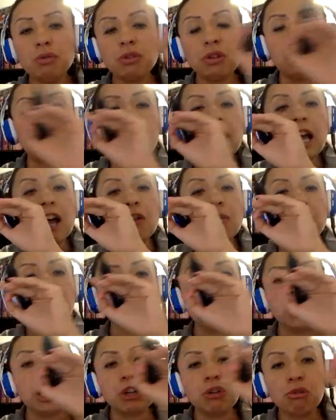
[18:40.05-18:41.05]
or how
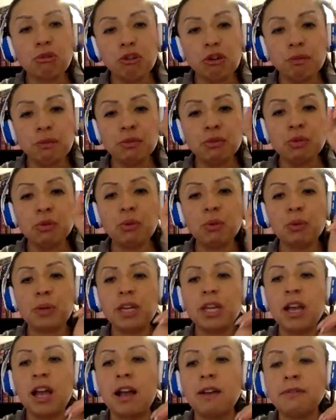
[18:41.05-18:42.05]
many groups do we
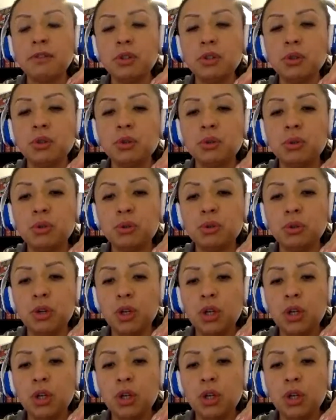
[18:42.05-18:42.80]
have to